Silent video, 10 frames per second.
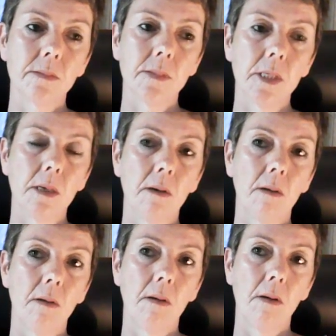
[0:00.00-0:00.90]
Yeah.
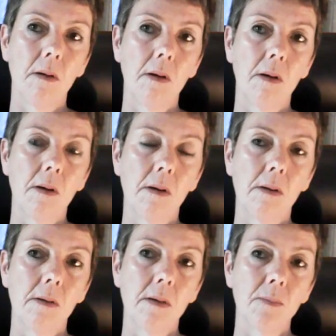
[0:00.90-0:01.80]

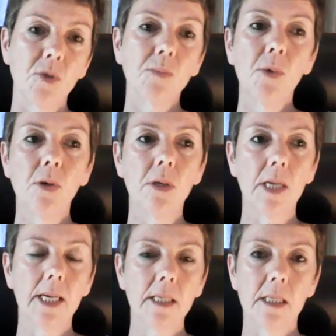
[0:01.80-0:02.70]
But more
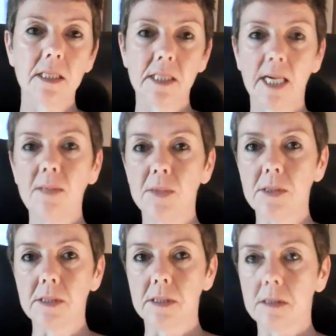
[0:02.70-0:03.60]
like
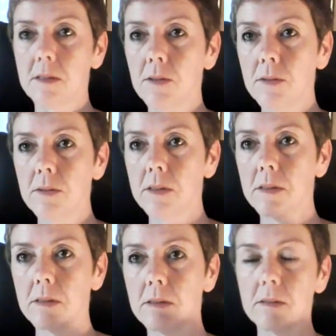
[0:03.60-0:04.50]
assignment. No,
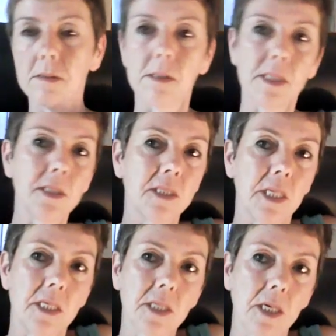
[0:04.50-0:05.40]
that it
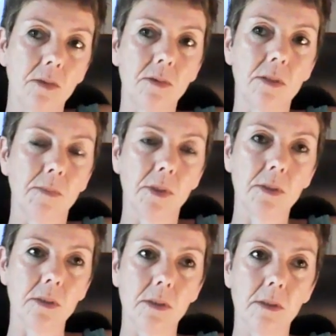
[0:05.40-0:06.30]
stays out. But.